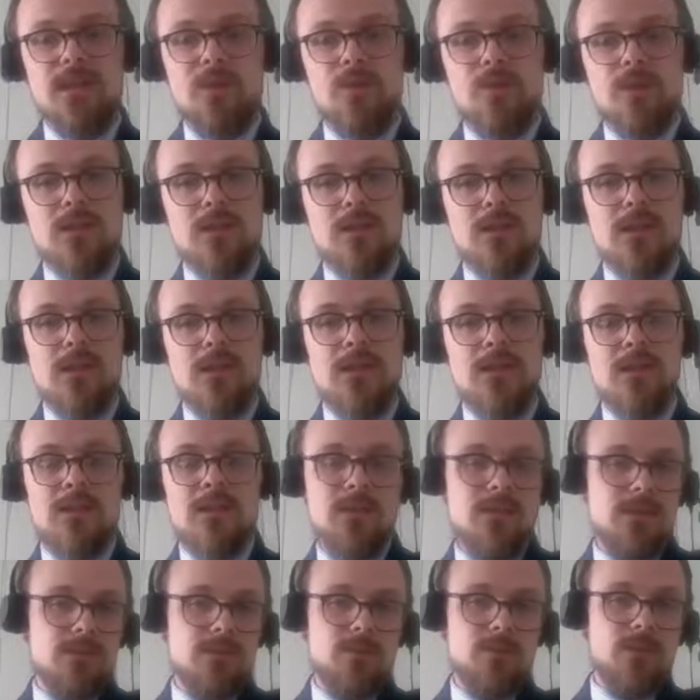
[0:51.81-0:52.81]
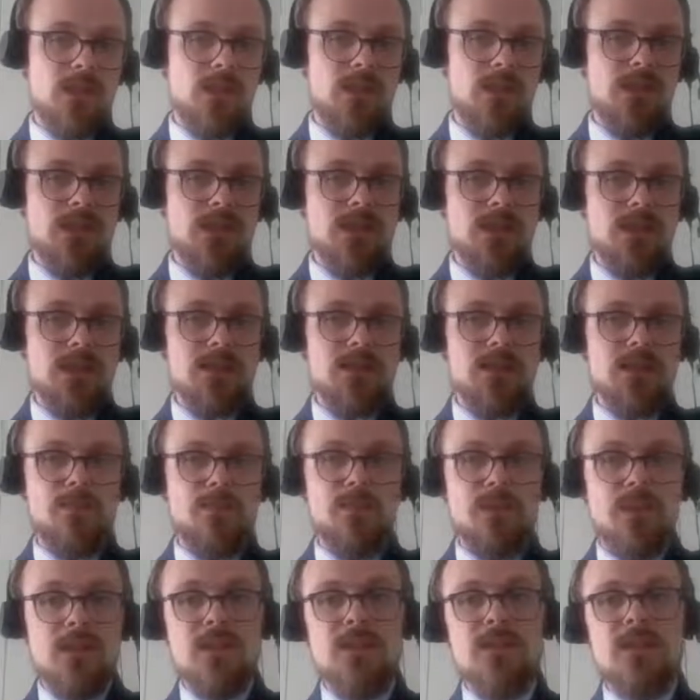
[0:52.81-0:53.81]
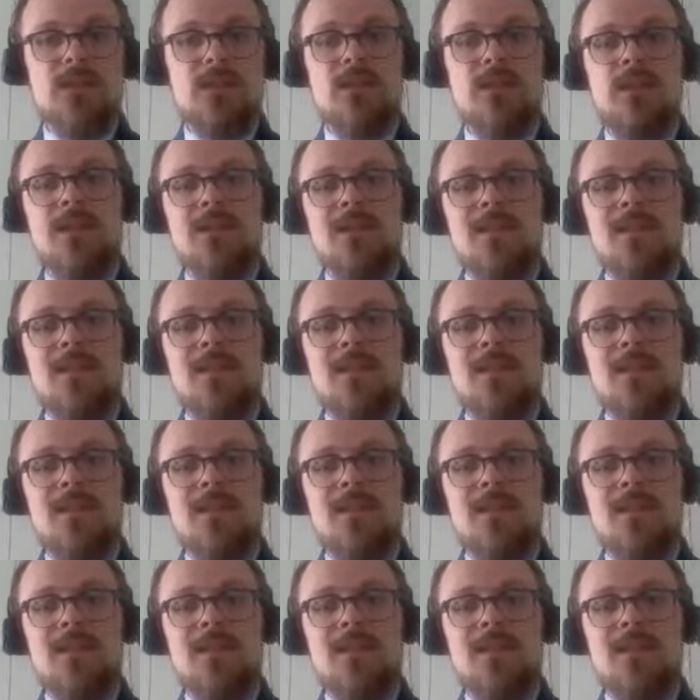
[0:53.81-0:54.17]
out there, mainly SMEs,